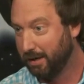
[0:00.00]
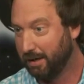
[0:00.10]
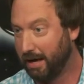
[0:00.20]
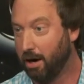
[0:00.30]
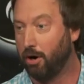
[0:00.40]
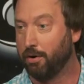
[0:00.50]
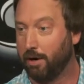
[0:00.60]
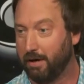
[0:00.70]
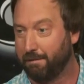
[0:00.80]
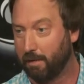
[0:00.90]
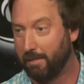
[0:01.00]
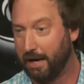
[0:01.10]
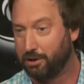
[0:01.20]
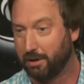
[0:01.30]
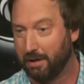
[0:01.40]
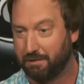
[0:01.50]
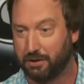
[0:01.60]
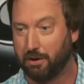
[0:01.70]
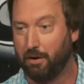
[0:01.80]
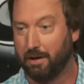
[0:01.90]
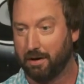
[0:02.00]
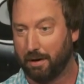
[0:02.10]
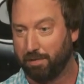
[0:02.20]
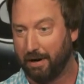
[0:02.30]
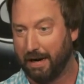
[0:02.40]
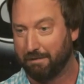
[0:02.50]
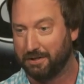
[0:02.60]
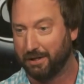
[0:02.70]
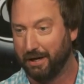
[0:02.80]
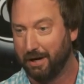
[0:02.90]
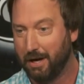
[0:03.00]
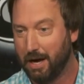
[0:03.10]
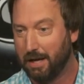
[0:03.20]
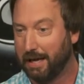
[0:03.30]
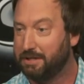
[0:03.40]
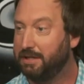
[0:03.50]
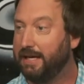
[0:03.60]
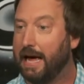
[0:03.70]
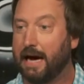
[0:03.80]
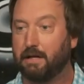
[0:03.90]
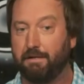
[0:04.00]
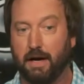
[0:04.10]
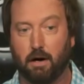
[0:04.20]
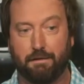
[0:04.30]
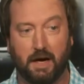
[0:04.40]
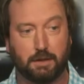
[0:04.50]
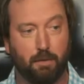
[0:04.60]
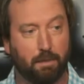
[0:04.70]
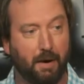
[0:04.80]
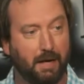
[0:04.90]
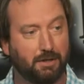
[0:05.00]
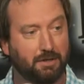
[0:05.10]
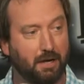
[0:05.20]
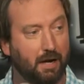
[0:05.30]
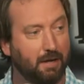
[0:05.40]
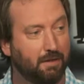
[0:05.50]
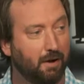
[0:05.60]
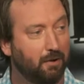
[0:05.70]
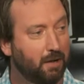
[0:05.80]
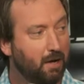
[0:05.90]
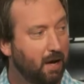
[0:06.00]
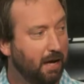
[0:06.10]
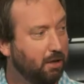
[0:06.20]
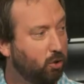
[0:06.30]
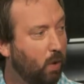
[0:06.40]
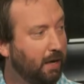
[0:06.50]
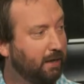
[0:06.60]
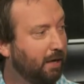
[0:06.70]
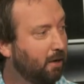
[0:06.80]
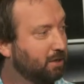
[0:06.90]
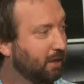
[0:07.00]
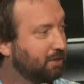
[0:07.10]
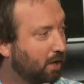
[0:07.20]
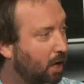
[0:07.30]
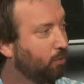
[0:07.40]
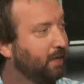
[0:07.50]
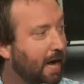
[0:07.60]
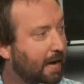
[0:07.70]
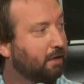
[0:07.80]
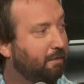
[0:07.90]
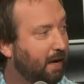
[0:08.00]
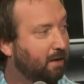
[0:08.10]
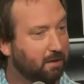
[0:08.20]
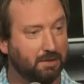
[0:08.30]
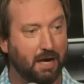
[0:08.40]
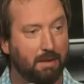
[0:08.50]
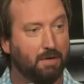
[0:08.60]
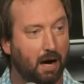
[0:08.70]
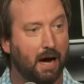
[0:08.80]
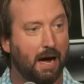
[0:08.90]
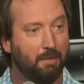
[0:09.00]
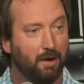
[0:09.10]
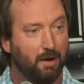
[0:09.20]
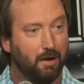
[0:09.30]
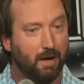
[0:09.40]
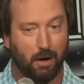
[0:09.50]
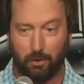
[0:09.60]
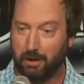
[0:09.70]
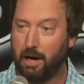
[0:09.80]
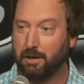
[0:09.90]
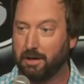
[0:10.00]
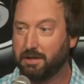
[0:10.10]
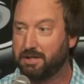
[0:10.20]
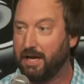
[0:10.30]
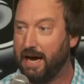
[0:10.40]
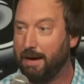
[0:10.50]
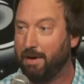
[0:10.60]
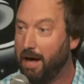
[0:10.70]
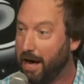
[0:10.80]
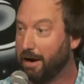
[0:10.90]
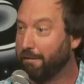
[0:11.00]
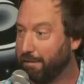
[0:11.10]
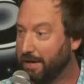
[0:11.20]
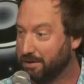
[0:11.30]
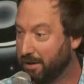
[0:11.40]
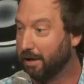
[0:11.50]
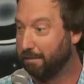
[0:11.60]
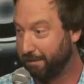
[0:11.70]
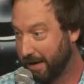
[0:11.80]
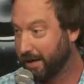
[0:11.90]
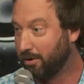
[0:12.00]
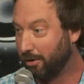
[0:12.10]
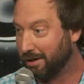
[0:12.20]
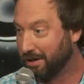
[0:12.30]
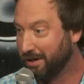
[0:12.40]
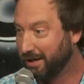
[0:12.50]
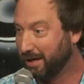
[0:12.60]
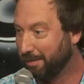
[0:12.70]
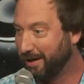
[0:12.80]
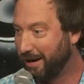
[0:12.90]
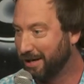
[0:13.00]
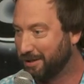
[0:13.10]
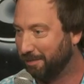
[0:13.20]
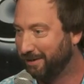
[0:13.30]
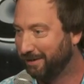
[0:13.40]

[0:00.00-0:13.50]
They own our information. They've stolen our privacy. Let's deactivate our Facebook pages tonight, though. And in twenty years, let's all reactivate at the same time, and we'll all look the same, and our friends will look fucking old. It'll be awesome.